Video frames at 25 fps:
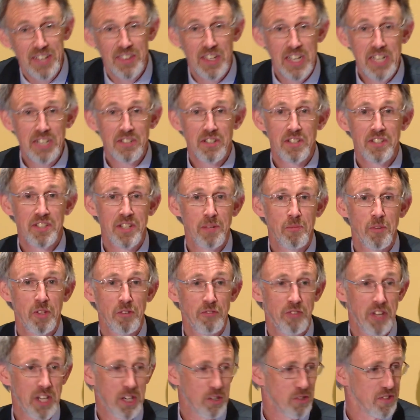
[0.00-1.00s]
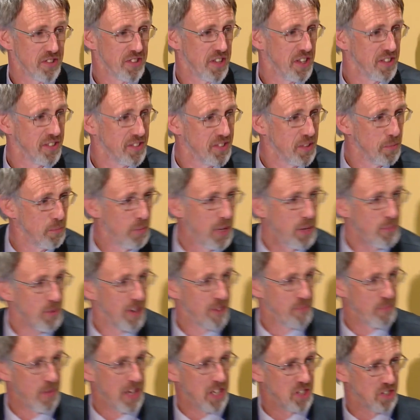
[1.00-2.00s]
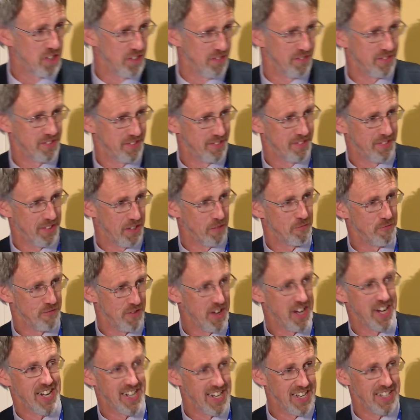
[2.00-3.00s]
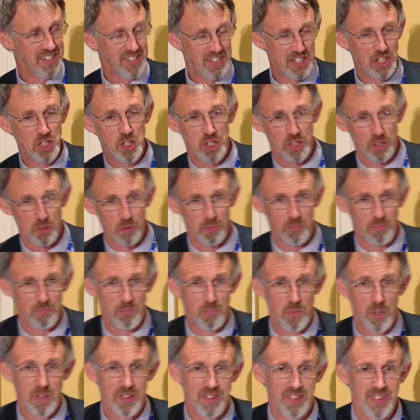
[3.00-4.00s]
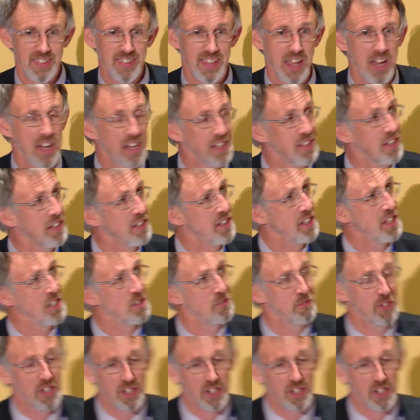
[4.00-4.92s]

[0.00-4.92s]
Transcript: these are some of the figures. Some people have mentioned the finance issue, but I think these